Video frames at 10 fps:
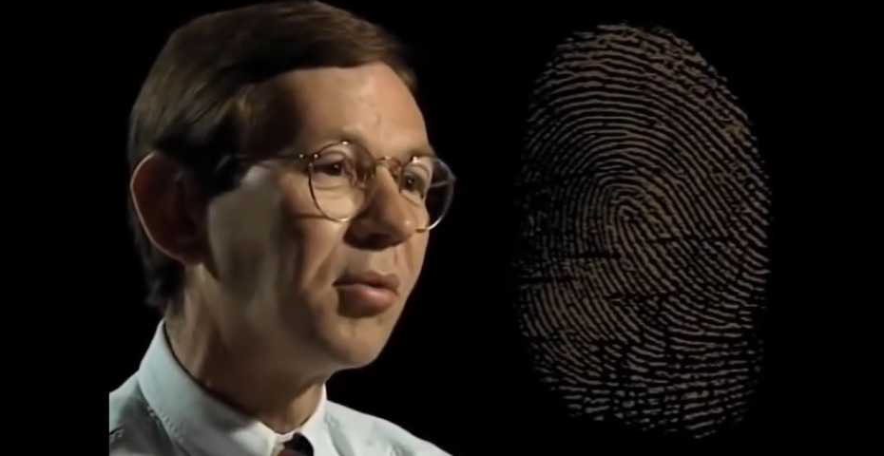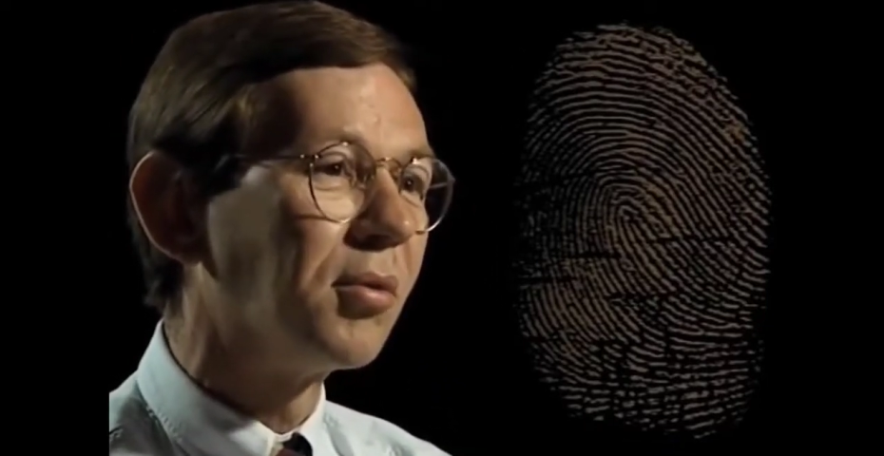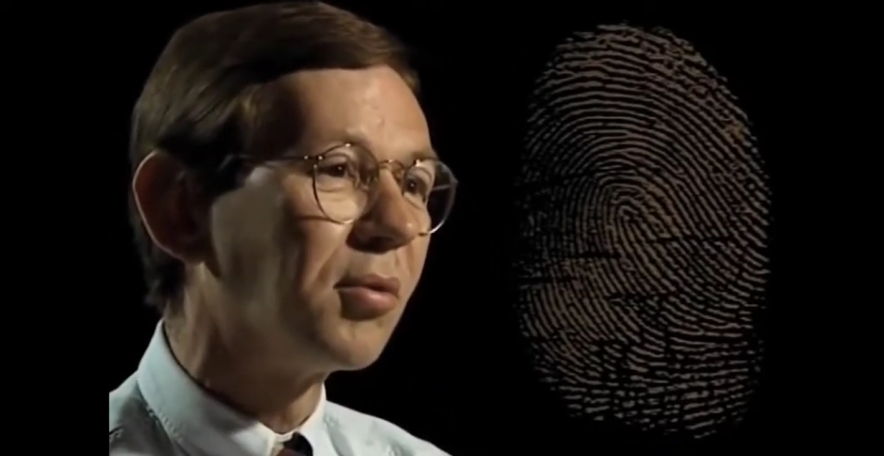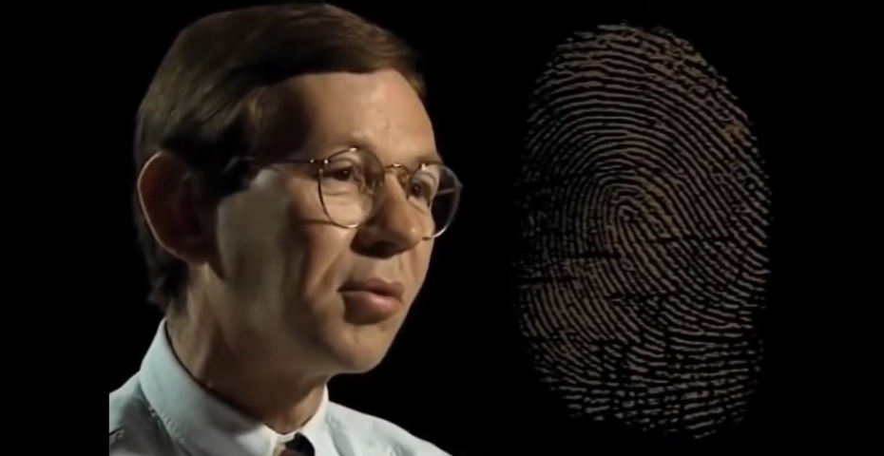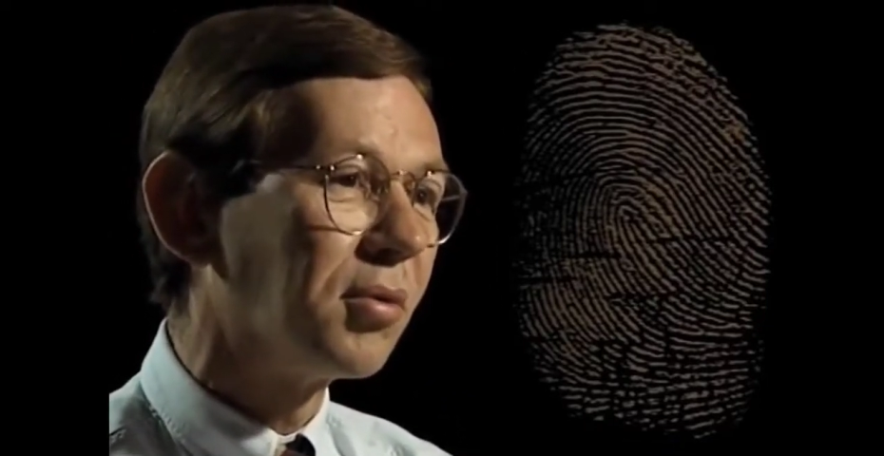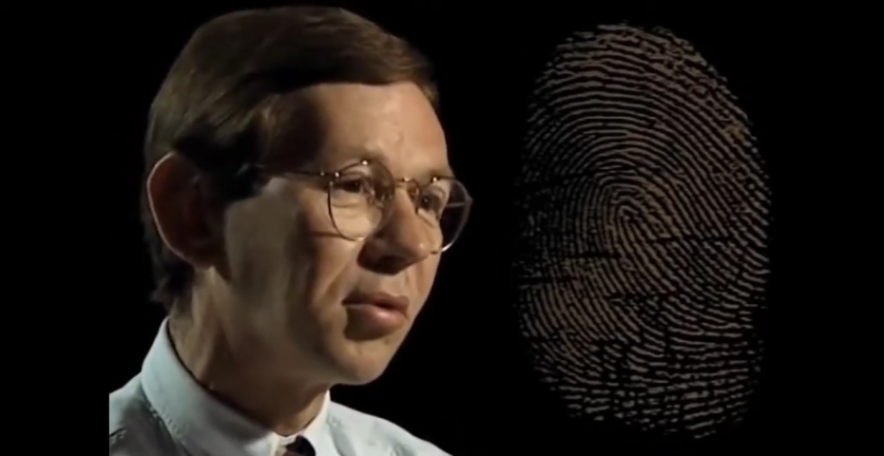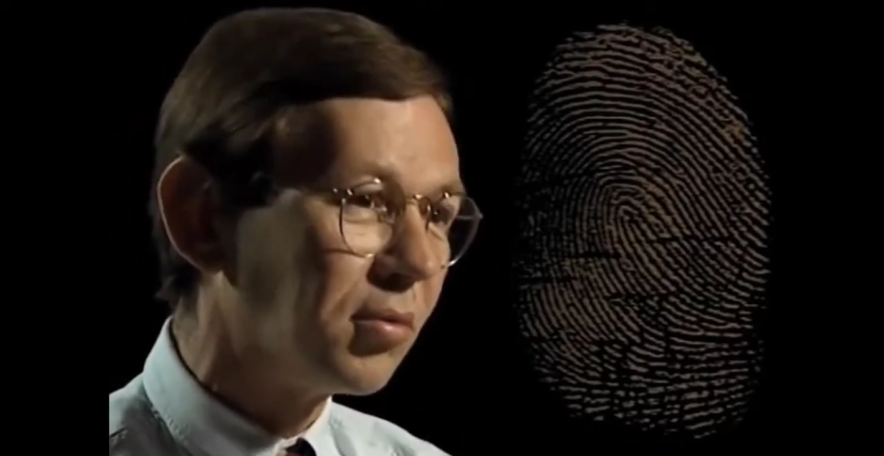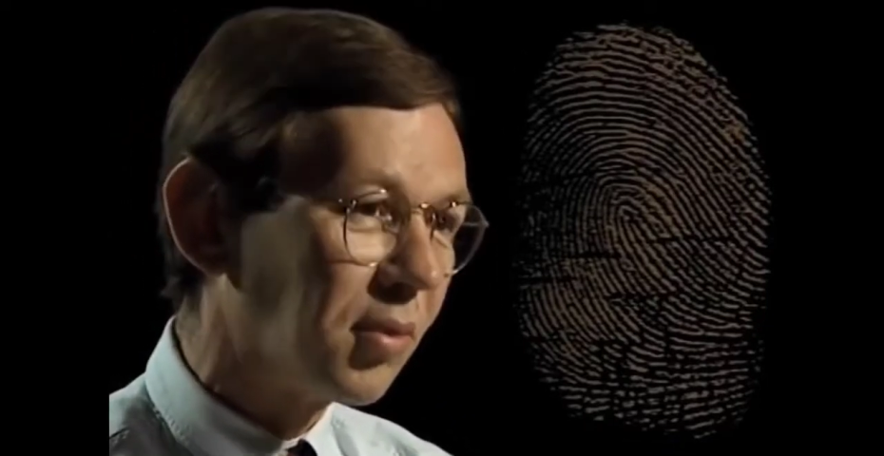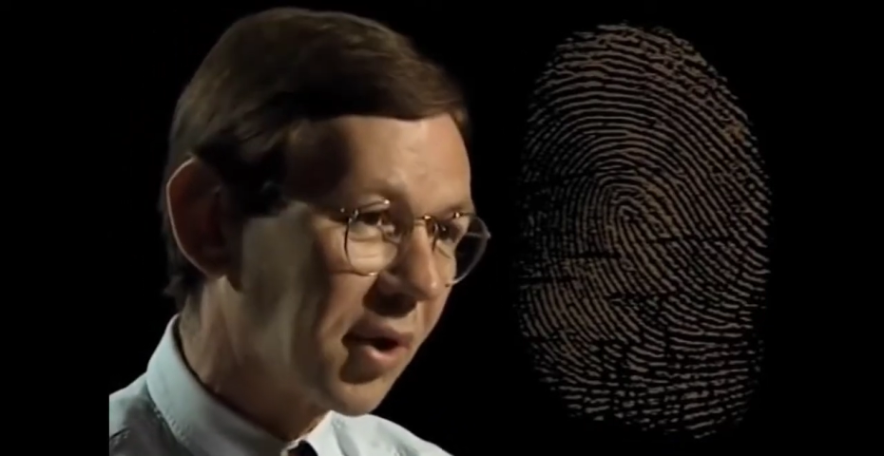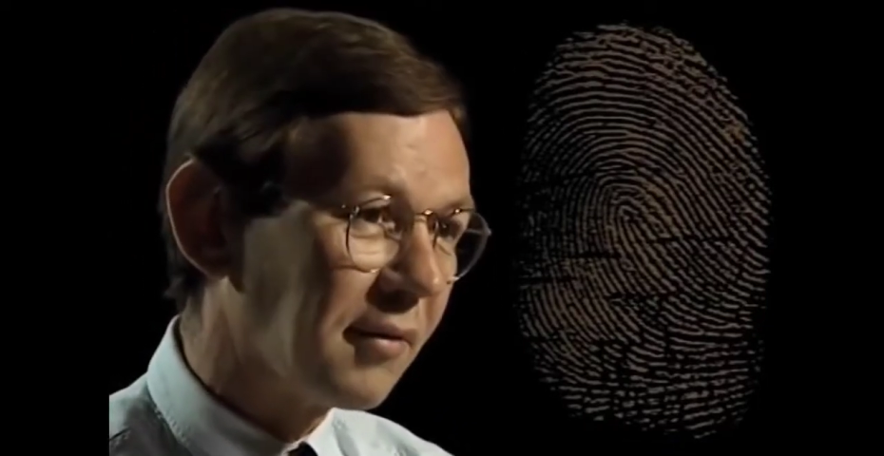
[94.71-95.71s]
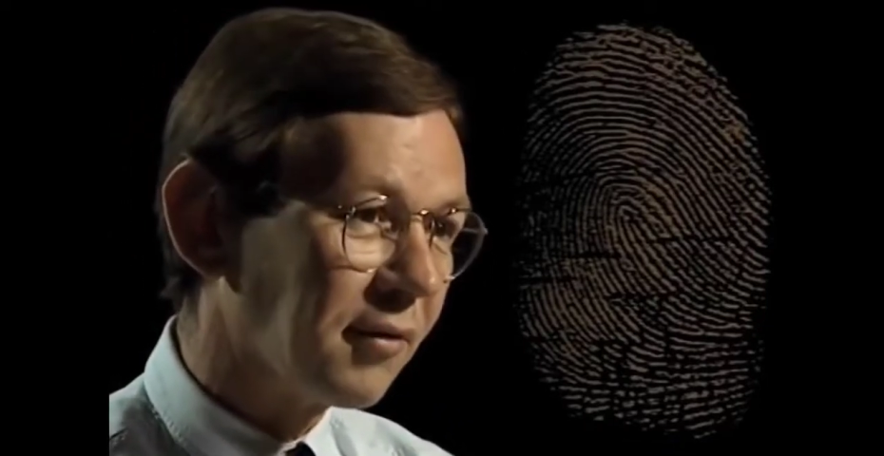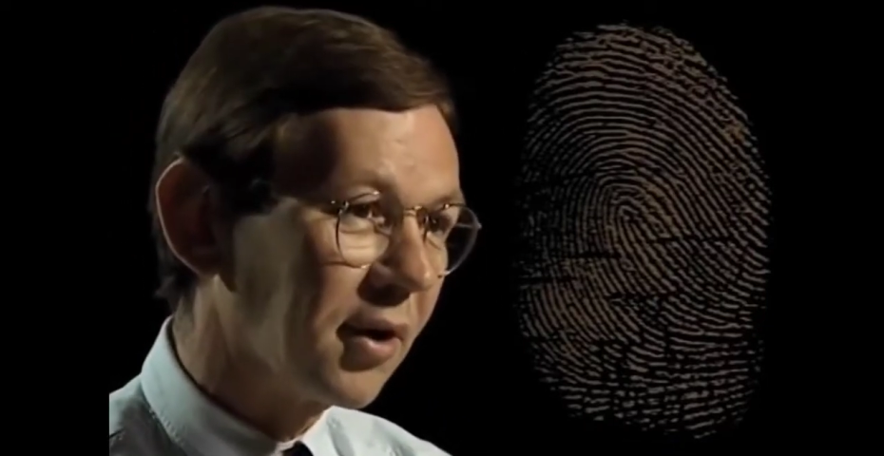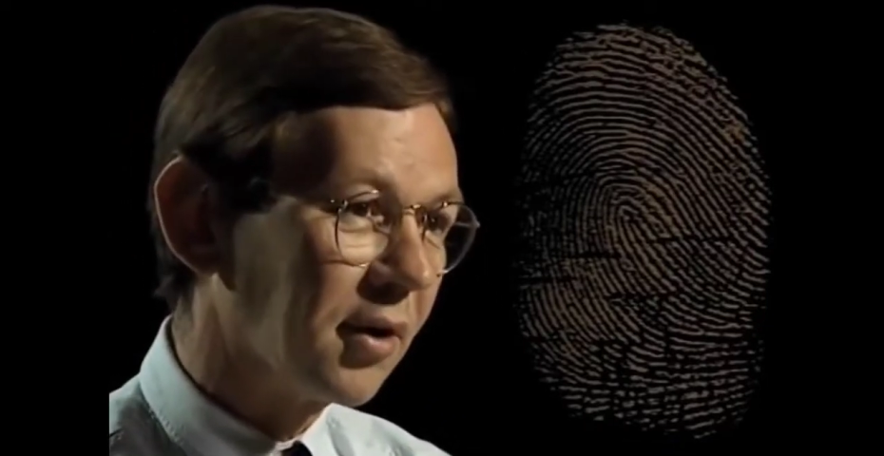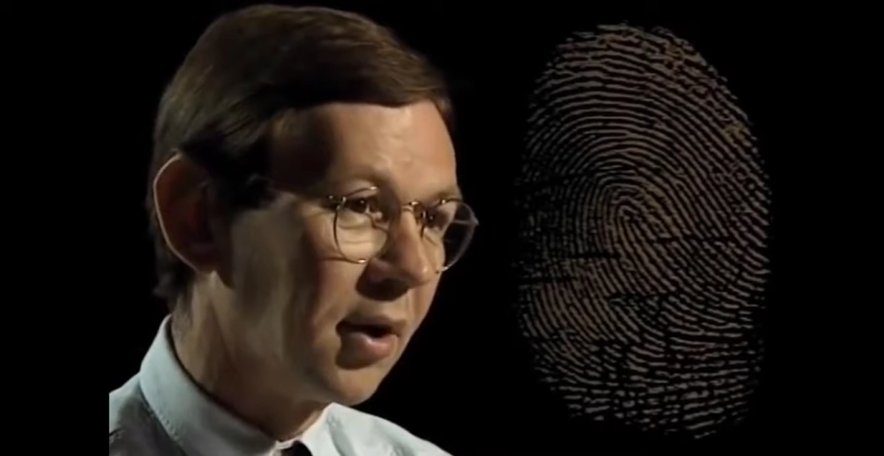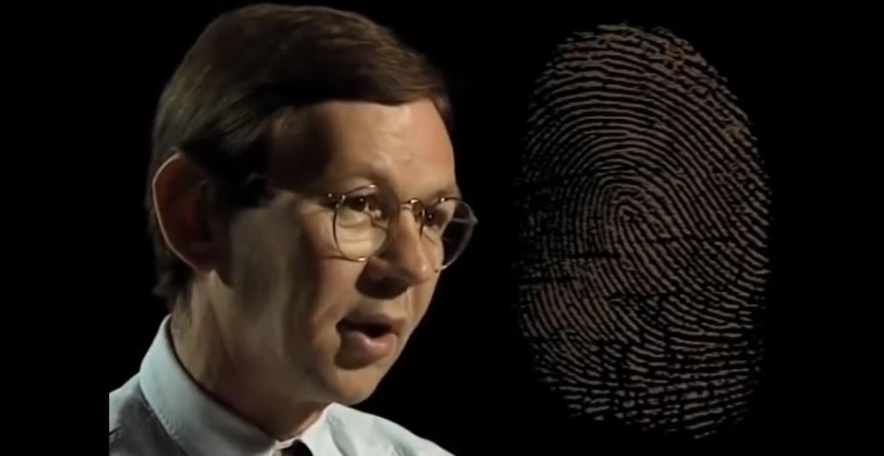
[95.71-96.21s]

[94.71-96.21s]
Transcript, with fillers: or, or, or whatever.